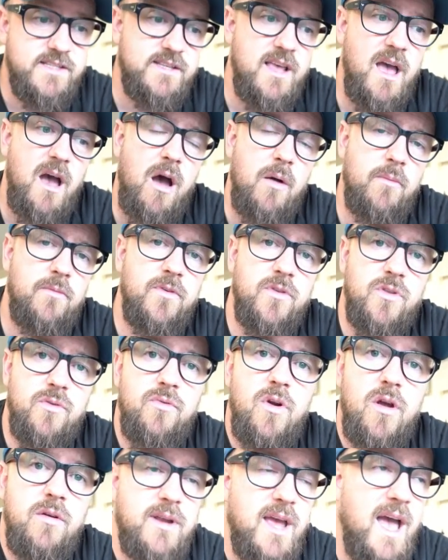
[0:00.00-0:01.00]
set up for the
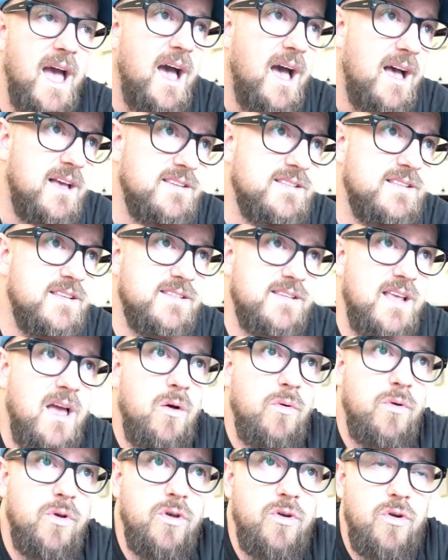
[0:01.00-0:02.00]
road. It has to
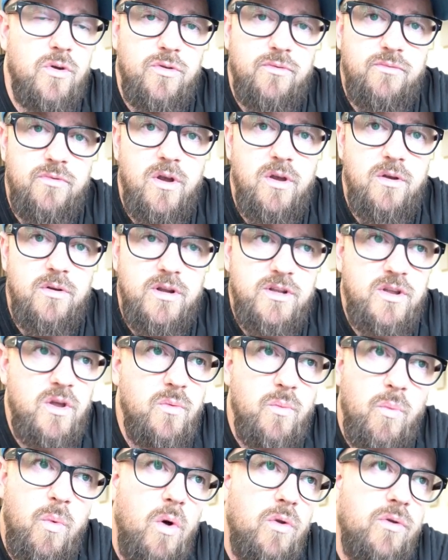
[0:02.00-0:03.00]
sound good on the road. I
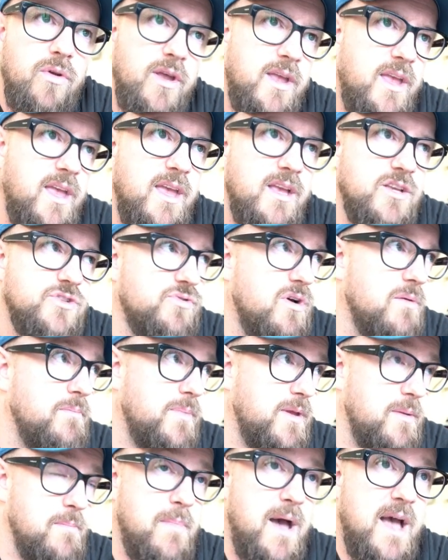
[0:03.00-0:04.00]
don't want a kick drum
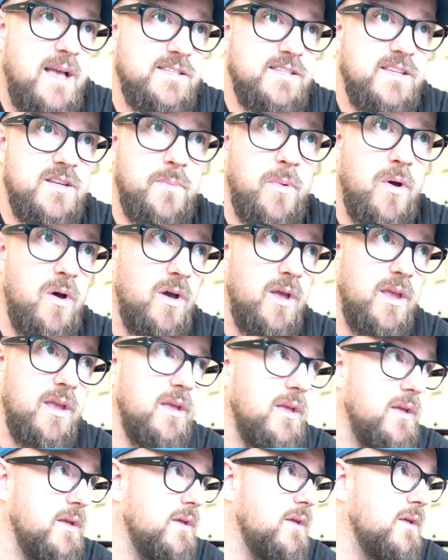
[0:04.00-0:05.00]
being masked by
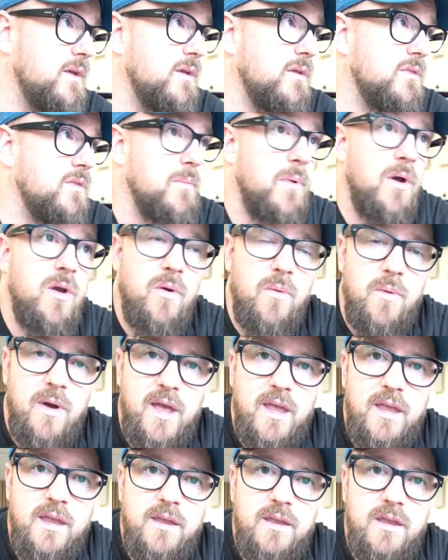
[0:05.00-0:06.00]
the
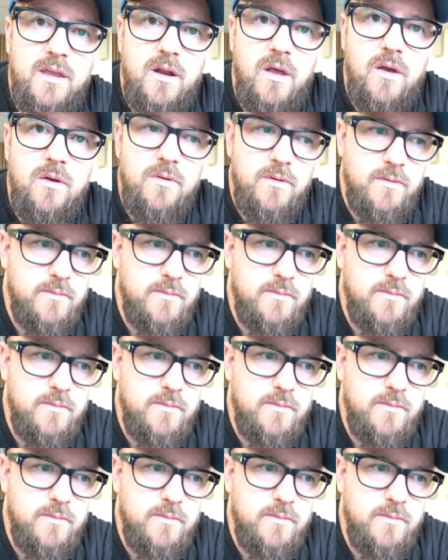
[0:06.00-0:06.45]
motorway, you know.